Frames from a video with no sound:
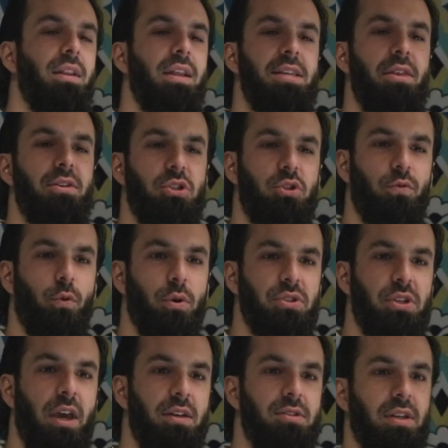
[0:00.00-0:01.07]
Let's say there's a
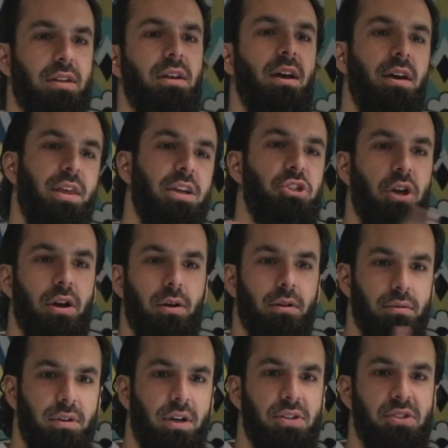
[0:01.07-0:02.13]
divorce case and they
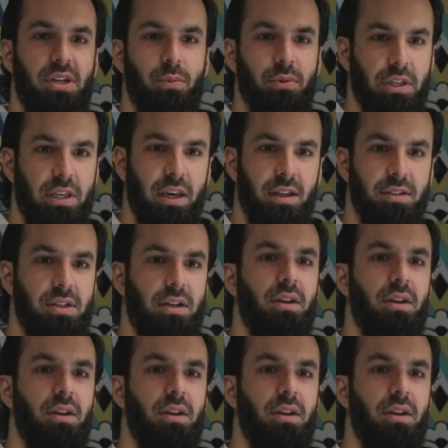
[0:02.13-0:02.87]
share custody with the kids,